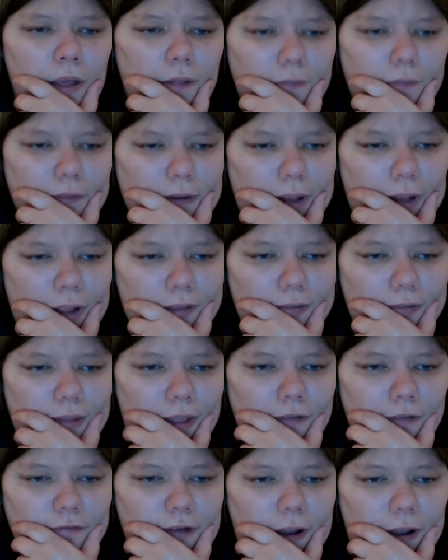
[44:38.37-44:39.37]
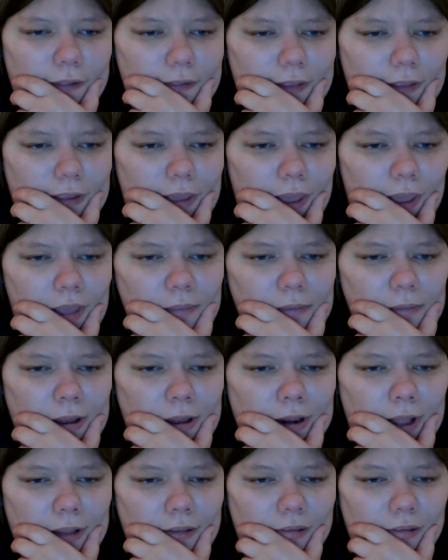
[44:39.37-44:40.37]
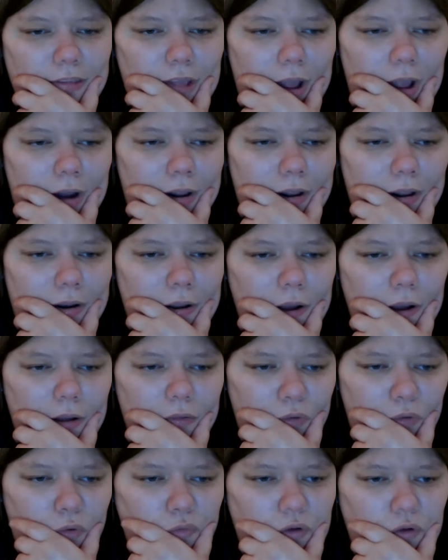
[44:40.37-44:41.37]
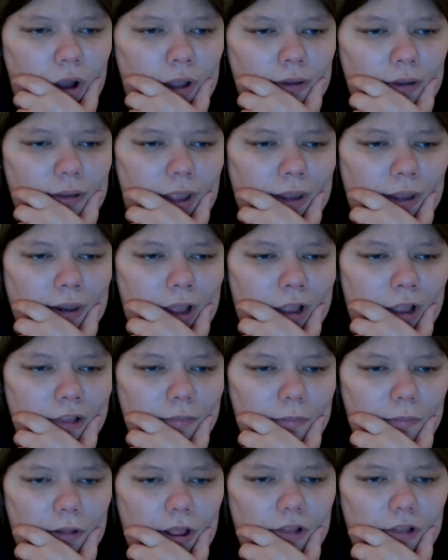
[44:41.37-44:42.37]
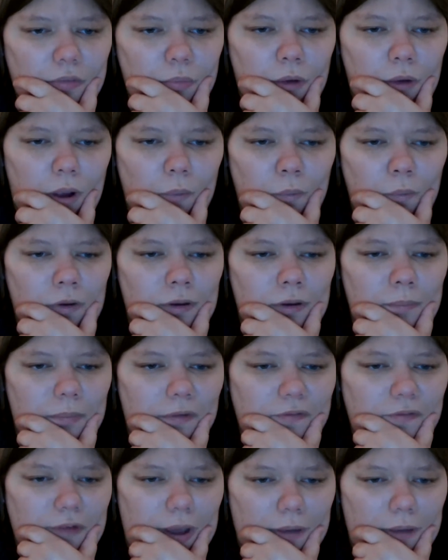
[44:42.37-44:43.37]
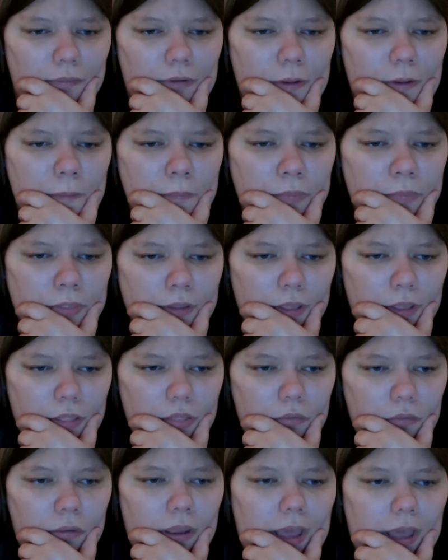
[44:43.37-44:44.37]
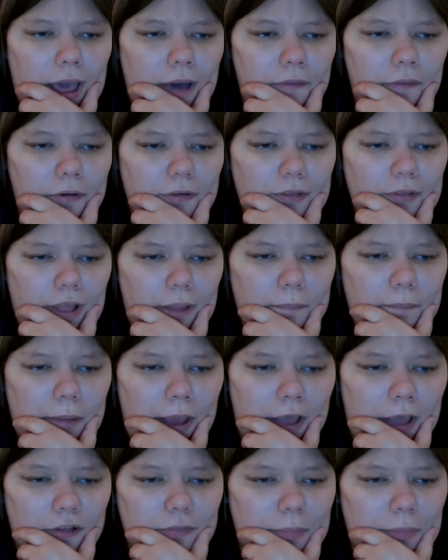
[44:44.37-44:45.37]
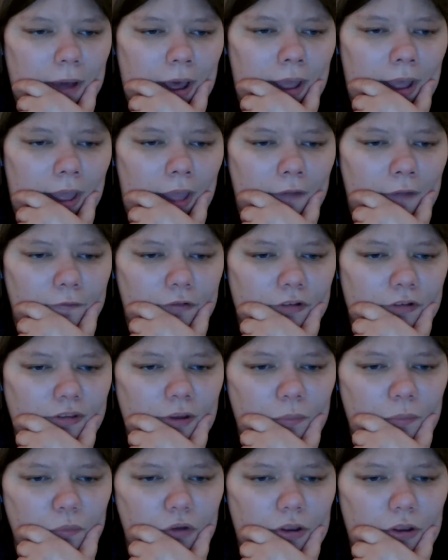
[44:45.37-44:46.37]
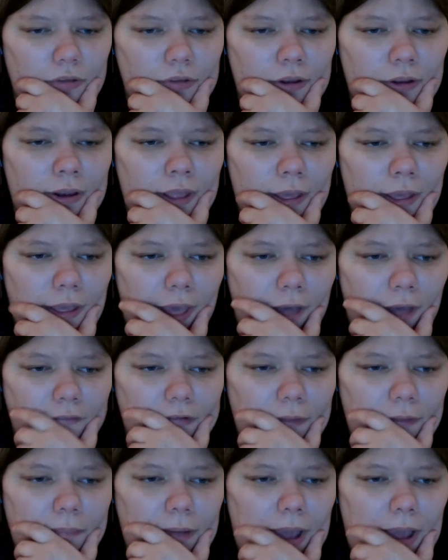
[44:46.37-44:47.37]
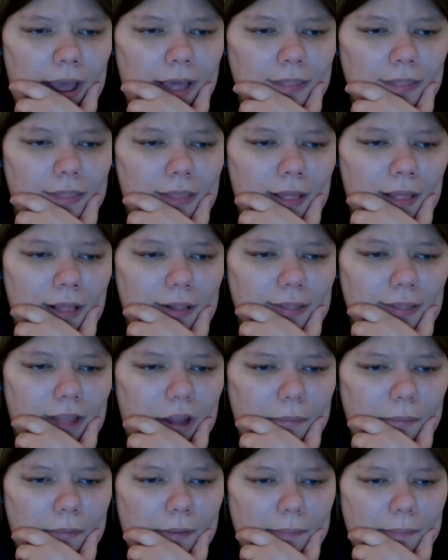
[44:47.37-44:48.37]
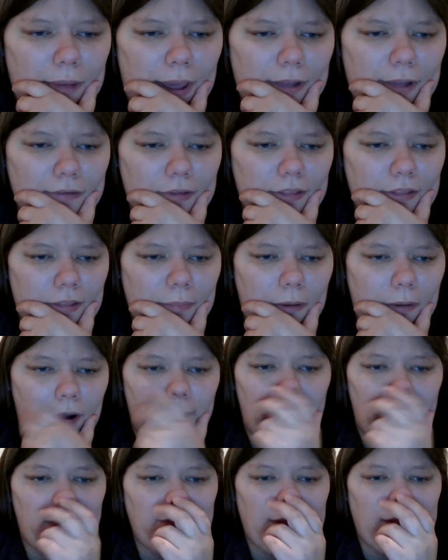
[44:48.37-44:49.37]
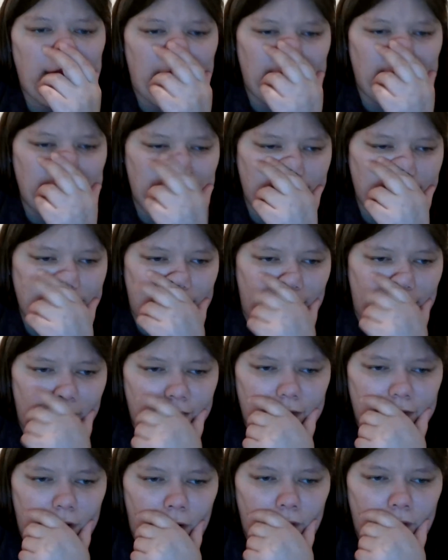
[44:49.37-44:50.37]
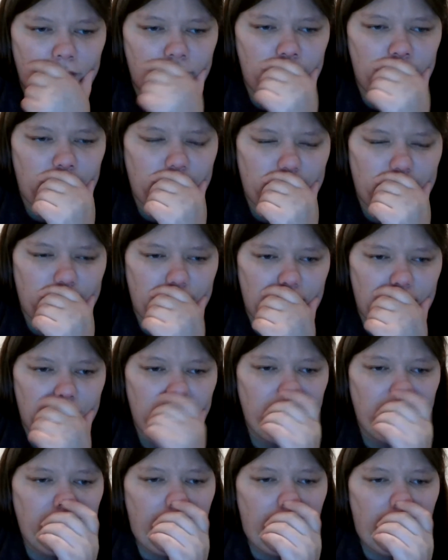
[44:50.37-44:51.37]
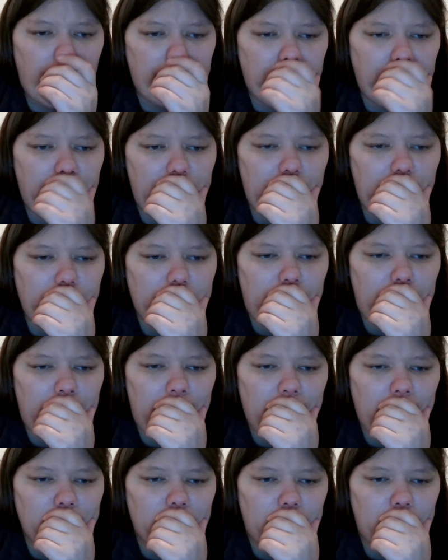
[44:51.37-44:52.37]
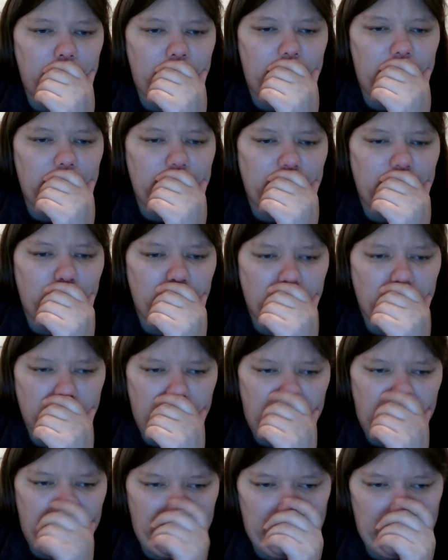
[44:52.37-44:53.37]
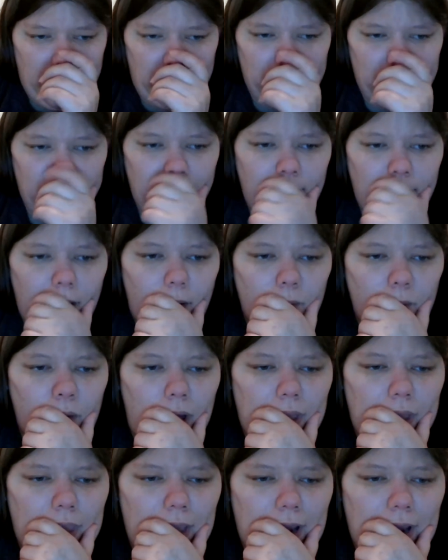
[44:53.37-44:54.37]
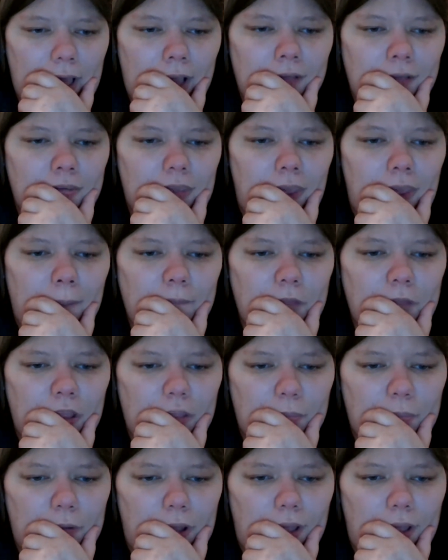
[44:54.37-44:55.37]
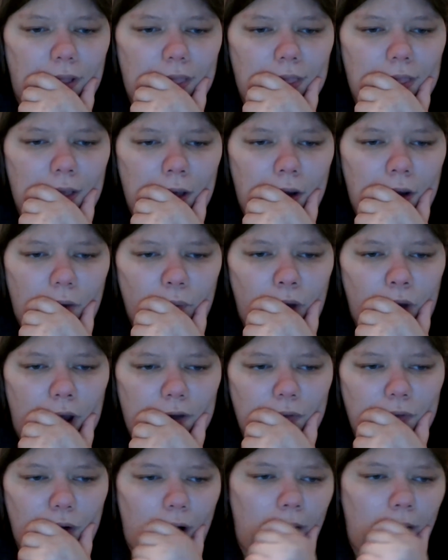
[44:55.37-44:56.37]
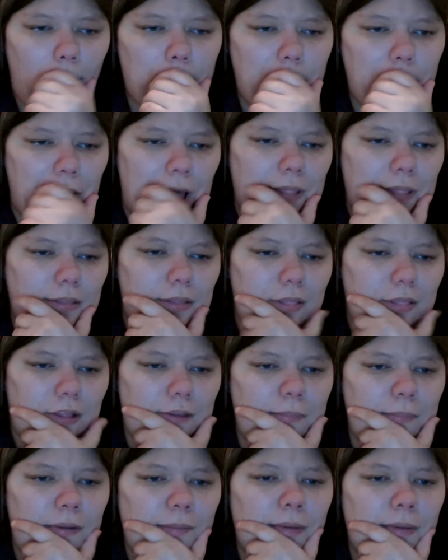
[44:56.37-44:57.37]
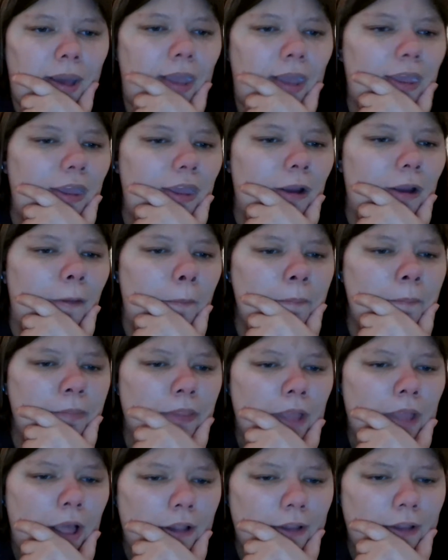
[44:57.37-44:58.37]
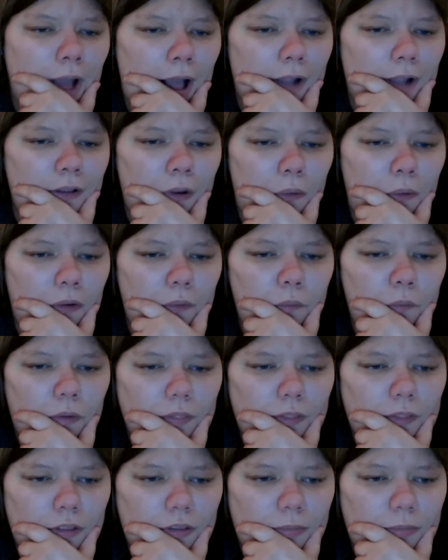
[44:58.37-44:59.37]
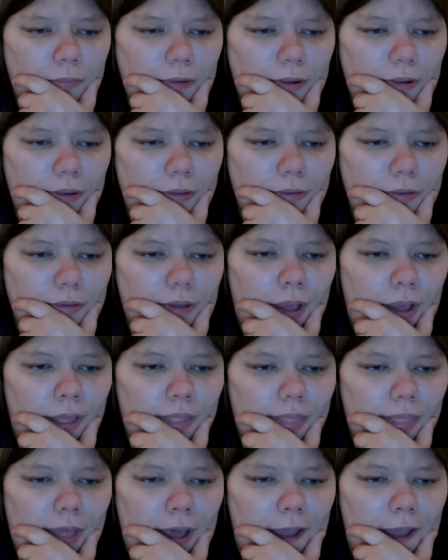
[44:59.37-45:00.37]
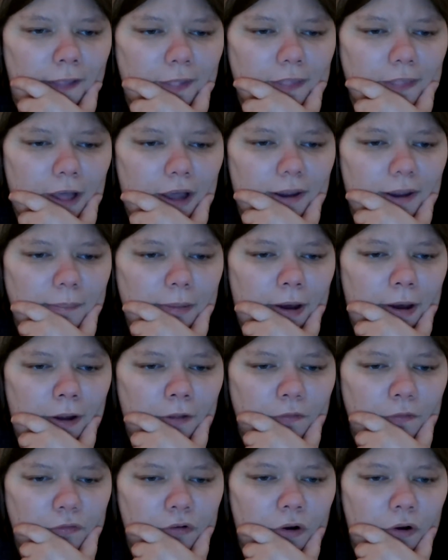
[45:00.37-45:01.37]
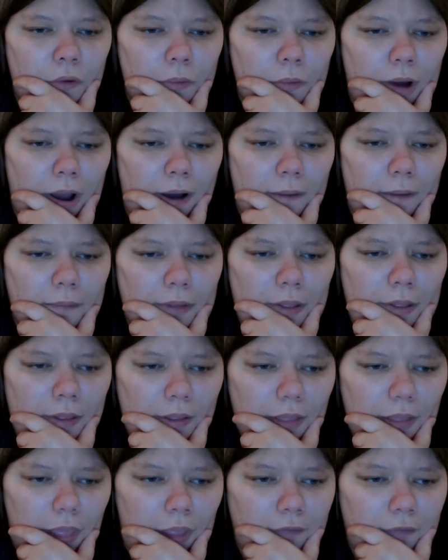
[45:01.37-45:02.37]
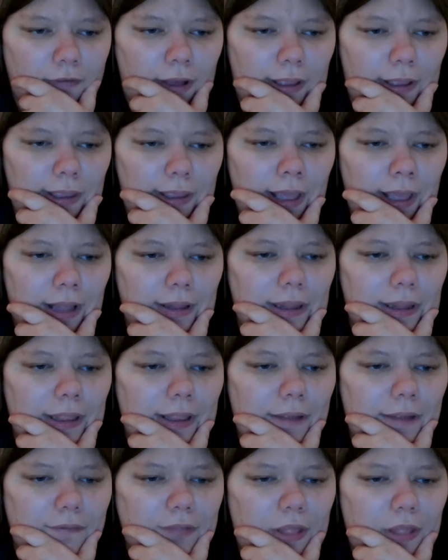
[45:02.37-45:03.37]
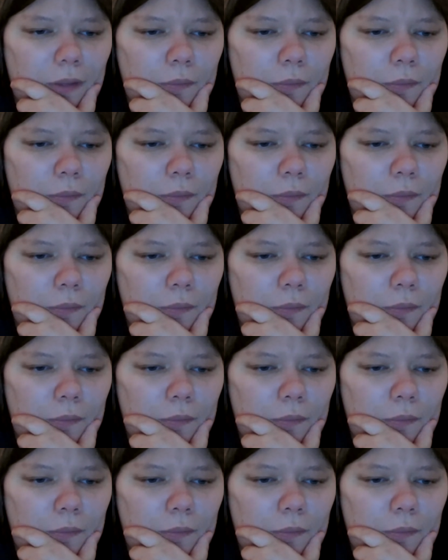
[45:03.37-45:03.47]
The next day finally came, and I decided to find a nice place where I wouldn't be found. 3 hours had passed by, and for some reason, every path led me back to the park that I'd lived at for over a year. Beating my head repeatedly with my hand, why can't I escape this place? Why do all paths lead me back here? Not knowing what this means, I sat and thought about it for a while. If I can't leave, they